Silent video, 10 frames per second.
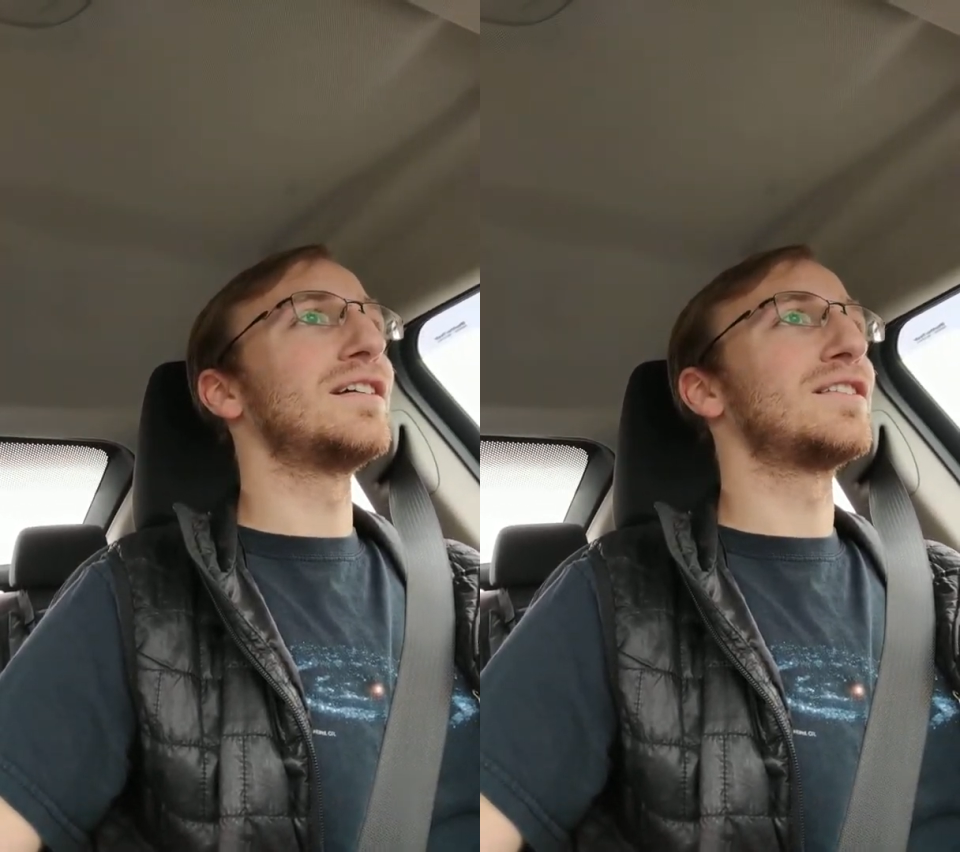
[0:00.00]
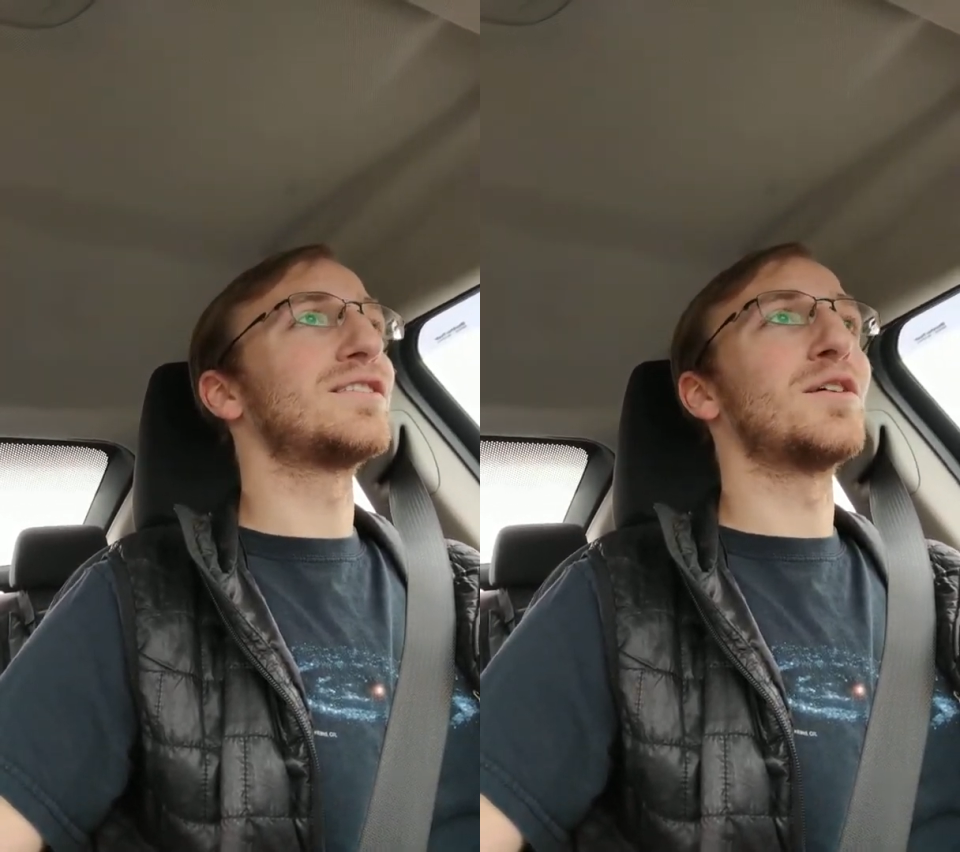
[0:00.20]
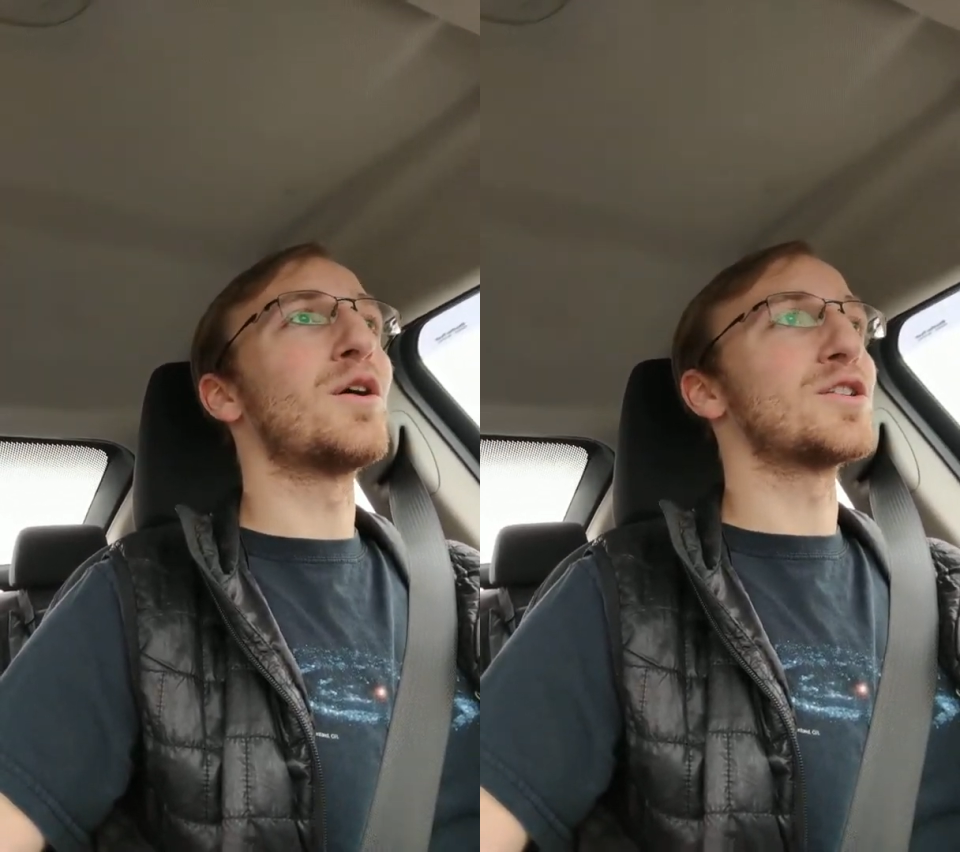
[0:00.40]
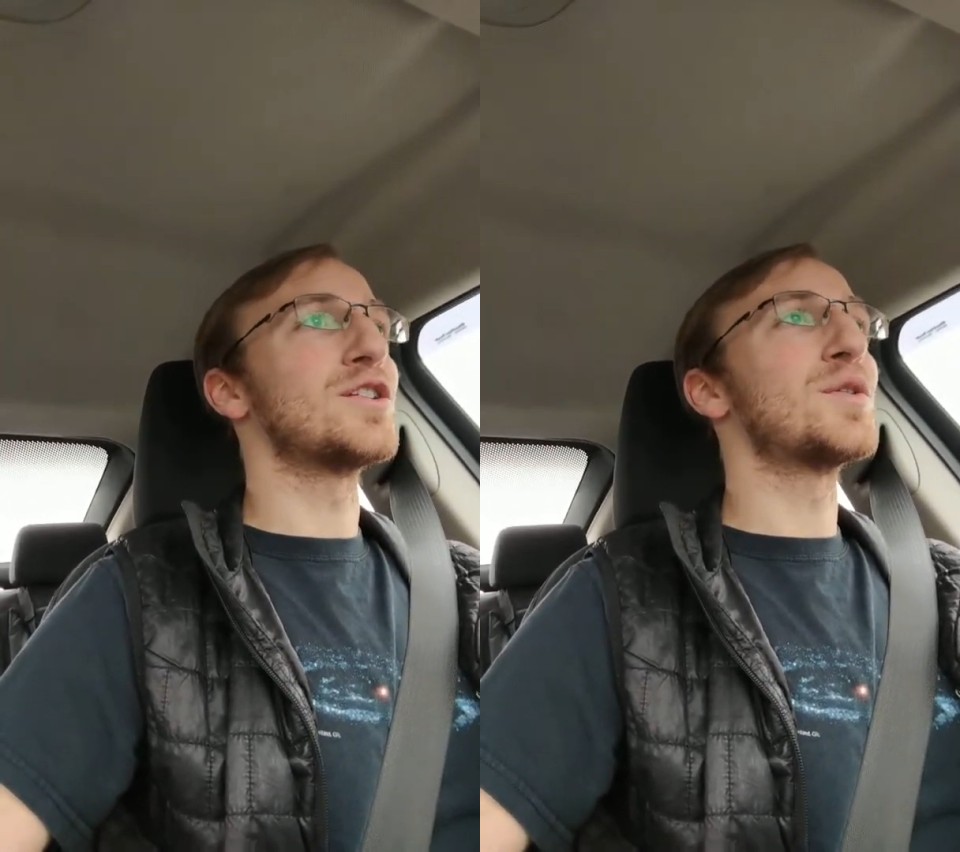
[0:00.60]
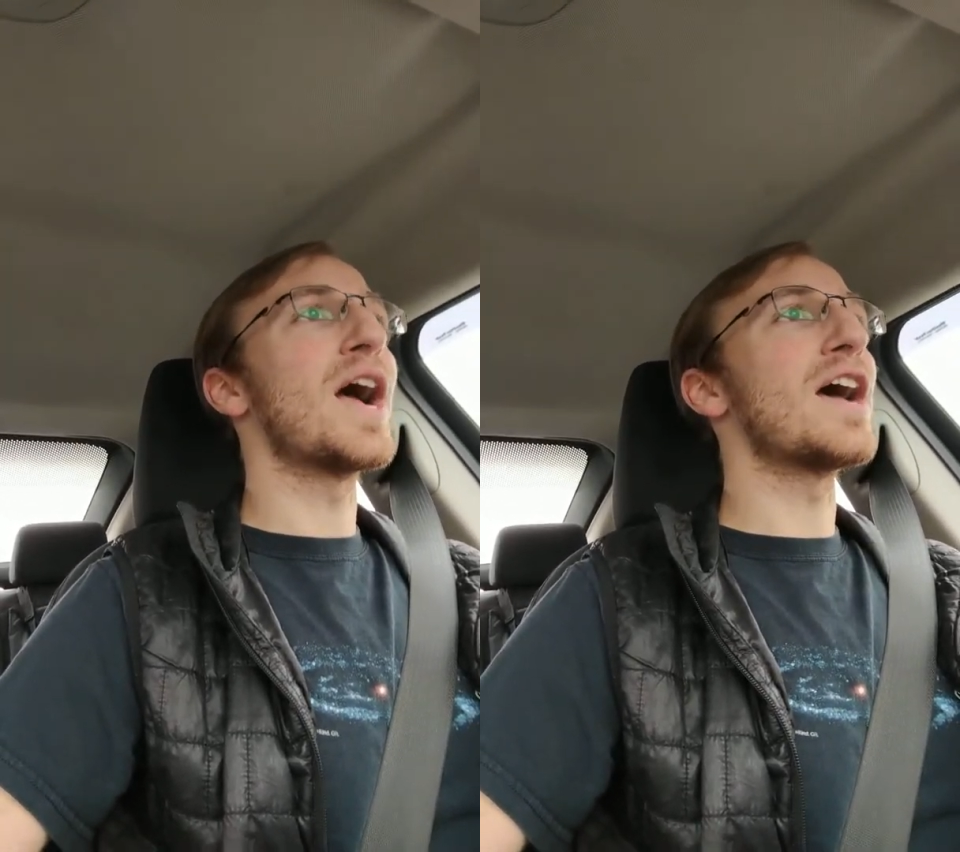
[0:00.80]
it's so hard
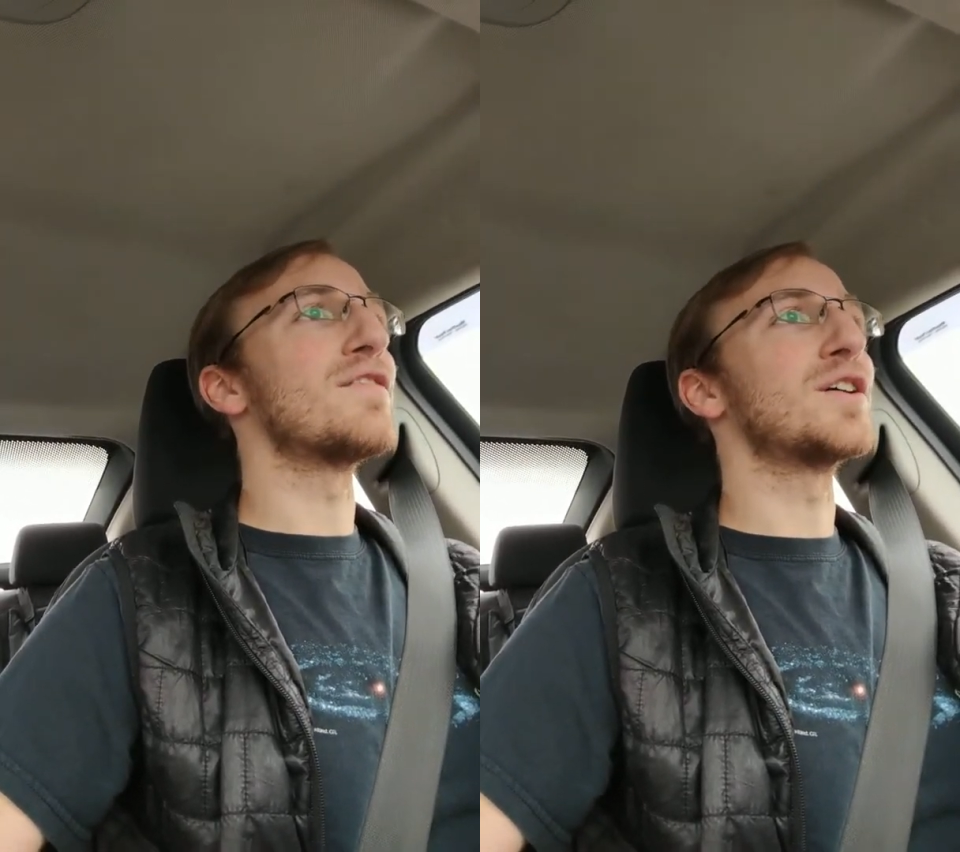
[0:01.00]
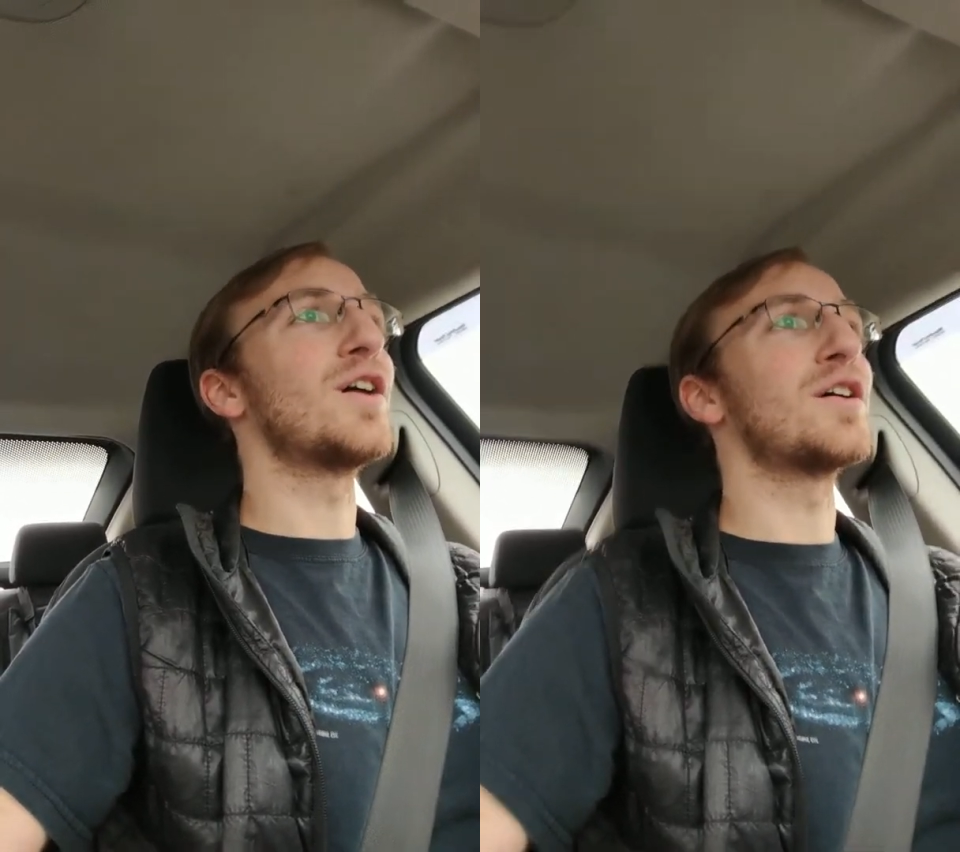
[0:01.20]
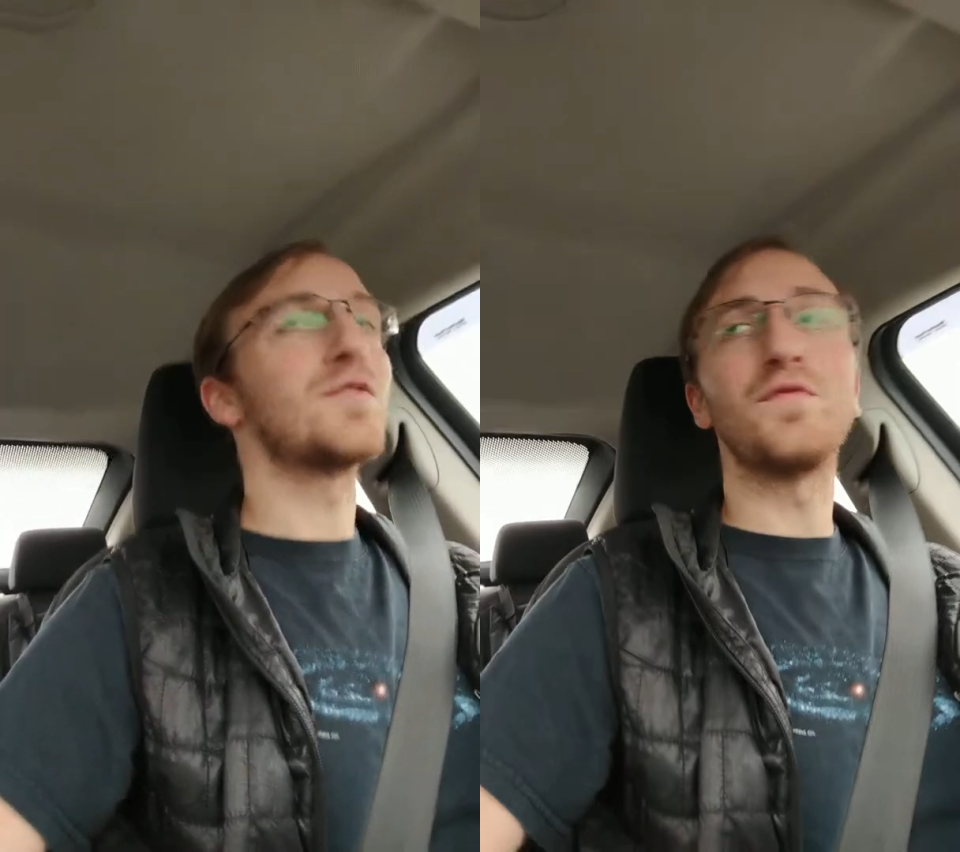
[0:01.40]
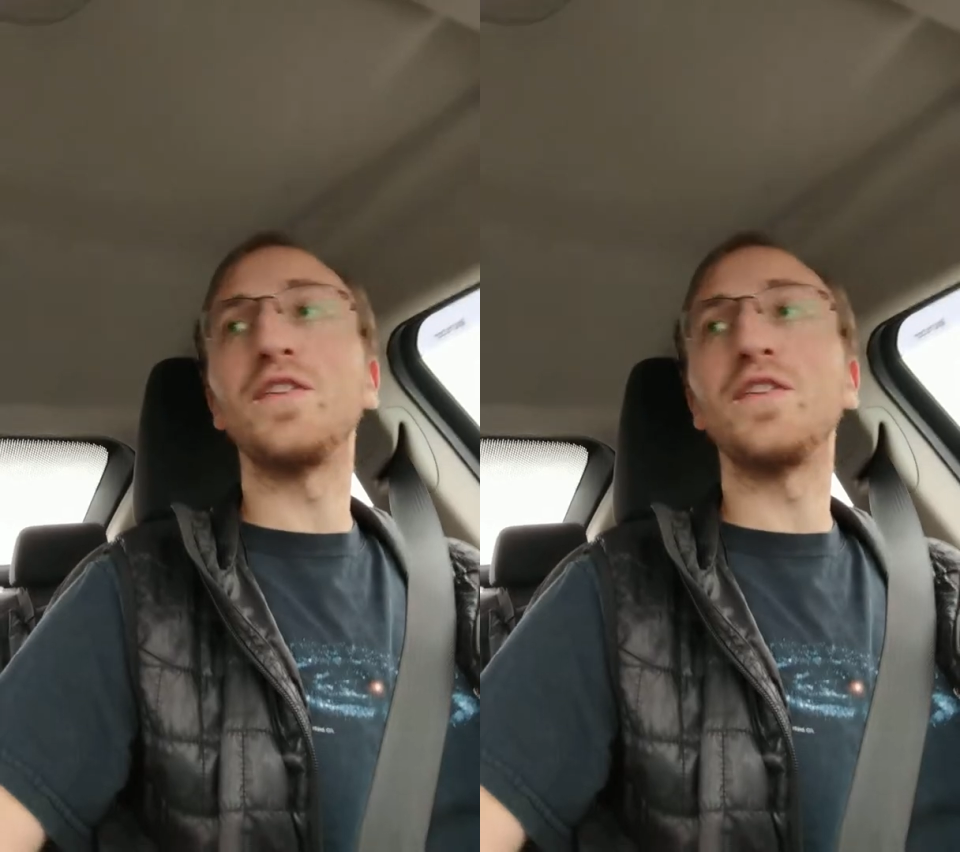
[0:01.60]
to drive. The car